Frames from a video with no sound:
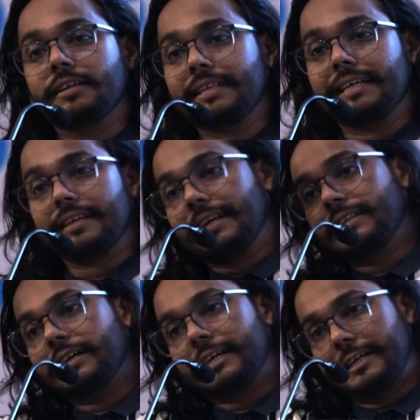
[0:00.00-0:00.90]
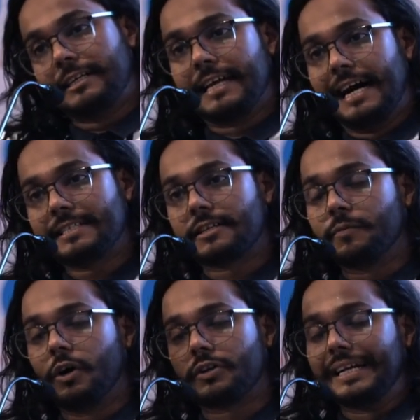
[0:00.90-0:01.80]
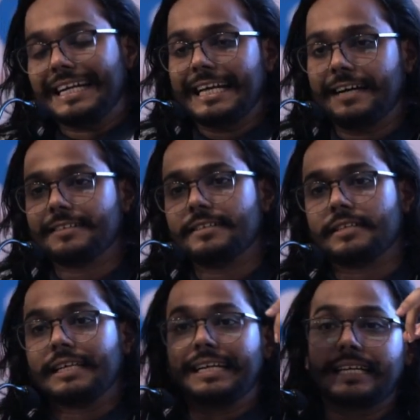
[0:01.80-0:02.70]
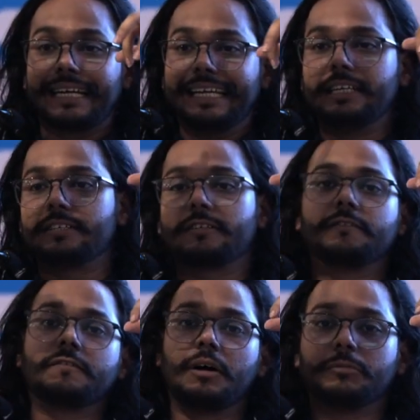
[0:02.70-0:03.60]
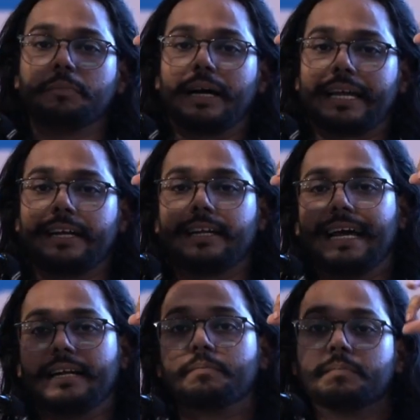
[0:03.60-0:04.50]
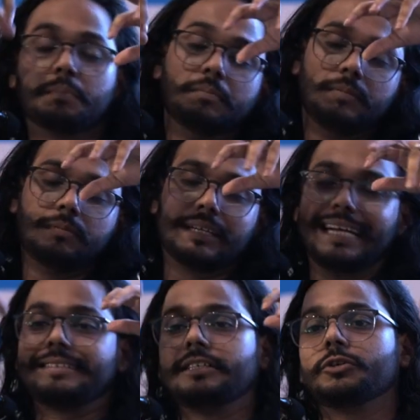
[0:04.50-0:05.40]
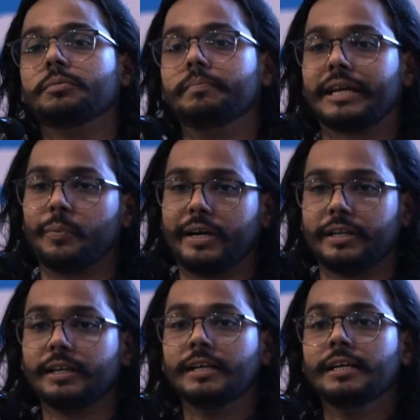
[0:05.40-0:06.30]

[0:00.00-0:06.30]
there is another task. What it does is it reads from the bucket and writes it to BigQuery.